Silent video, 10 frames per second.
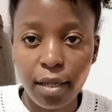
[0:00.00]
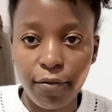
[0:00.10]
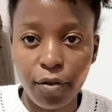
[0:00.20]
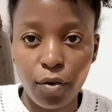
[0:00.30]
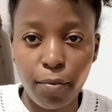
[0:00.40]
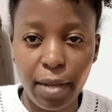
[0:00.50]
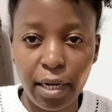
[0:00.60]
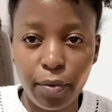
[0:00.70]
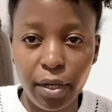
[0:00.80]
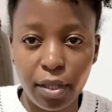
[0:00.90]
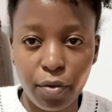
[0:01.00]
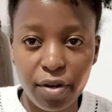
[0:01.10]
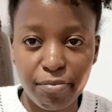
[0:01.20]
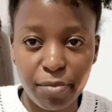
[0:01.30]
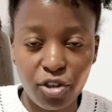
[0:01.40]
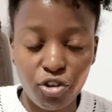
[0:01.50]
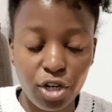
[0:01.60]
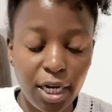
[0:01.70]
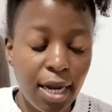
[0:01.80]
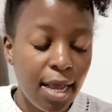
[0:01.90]
If you know Mela Queen, the Christmas
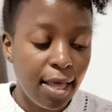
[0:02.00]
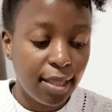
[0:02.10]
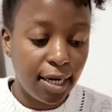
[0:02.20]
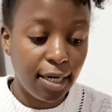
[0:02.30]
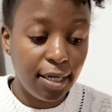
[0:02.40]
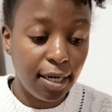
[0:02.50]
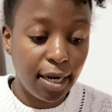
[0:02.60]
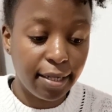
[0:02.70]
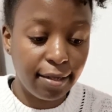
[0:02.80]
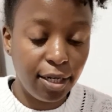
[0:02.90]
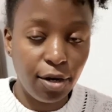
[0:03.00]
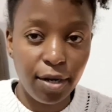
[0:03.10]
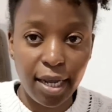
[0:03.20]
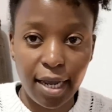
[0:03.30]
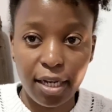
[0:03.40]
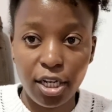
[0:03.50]
tree that I did last year, yeah,